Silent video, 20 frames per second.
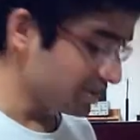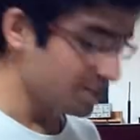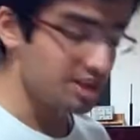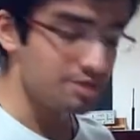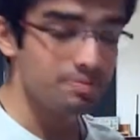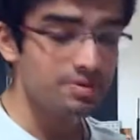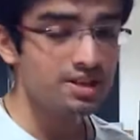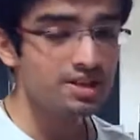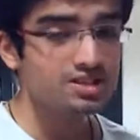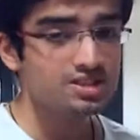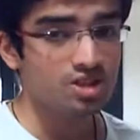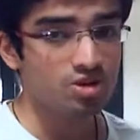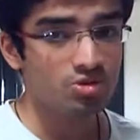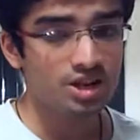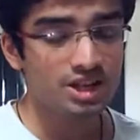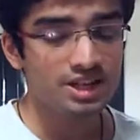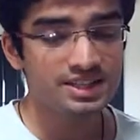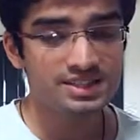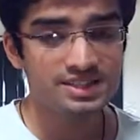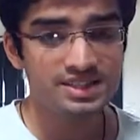the APR
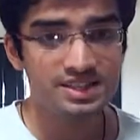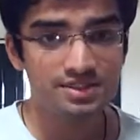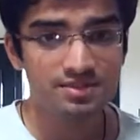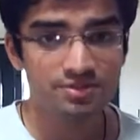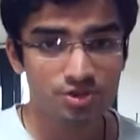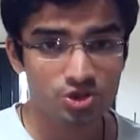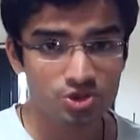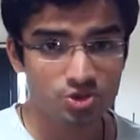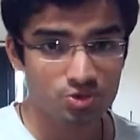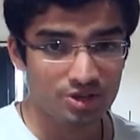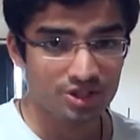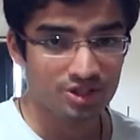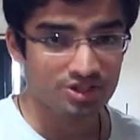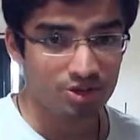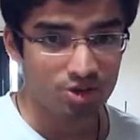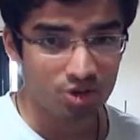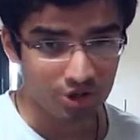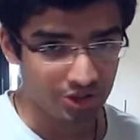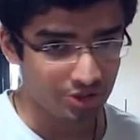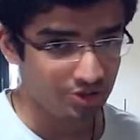sound IC for
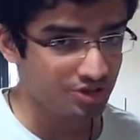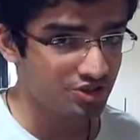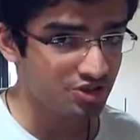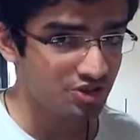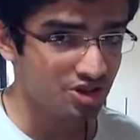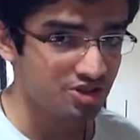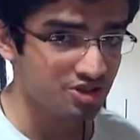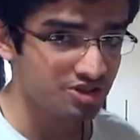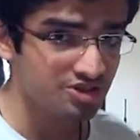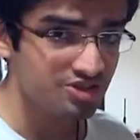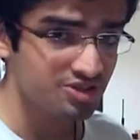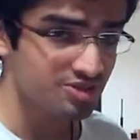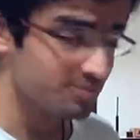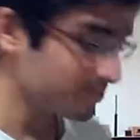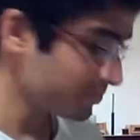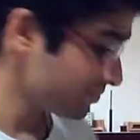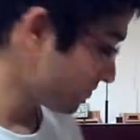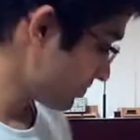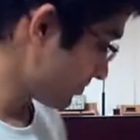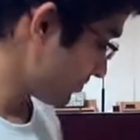storing the audio instructions,
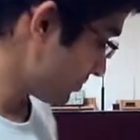